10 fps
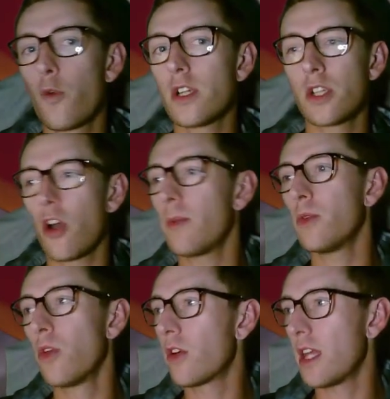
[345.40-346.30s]
time you
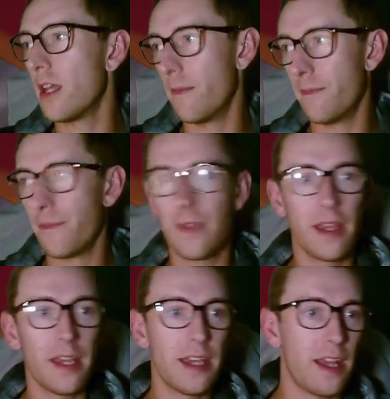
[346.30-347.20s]
log in.
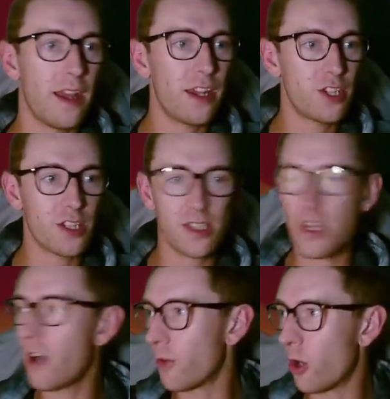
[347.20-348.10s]
Now, as you can see, I've
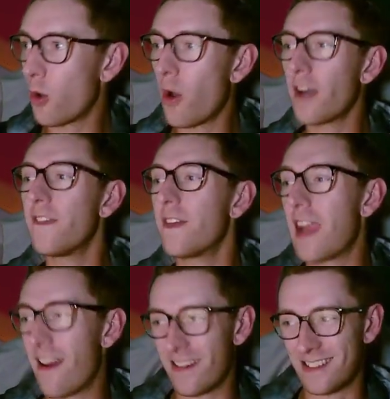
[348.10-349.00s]
got quite a few
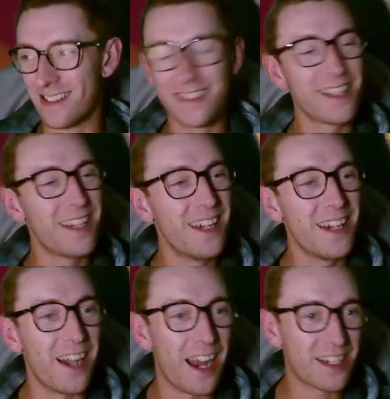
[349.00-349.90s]
characters.
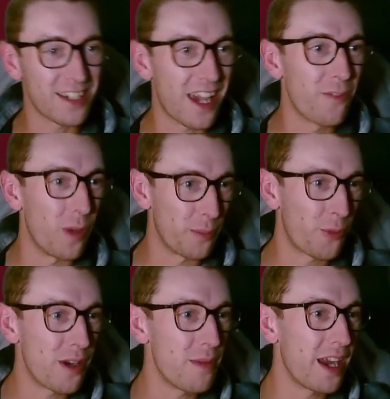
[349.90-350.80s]
I actually have one
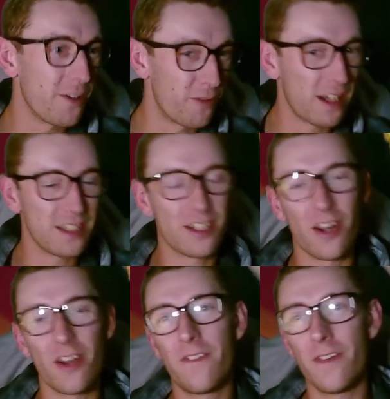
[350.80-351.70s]
pre-made ready to go
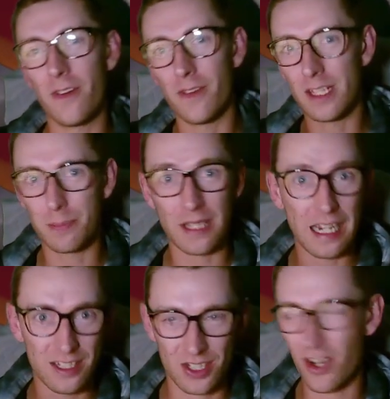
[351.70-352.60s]
for this beginner's
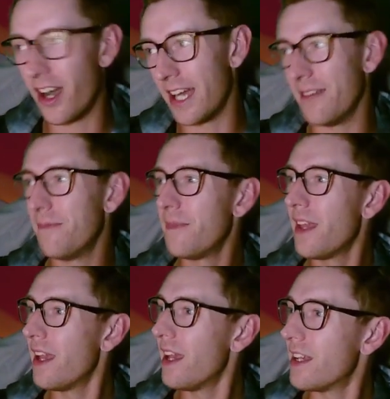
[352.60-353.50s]
guide.
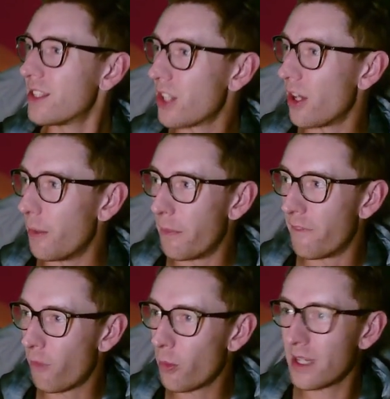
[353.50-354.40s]
So, before
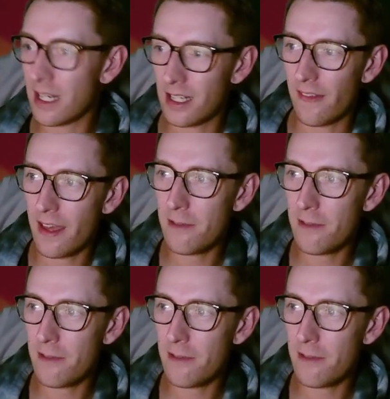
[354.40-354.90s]
we get into that,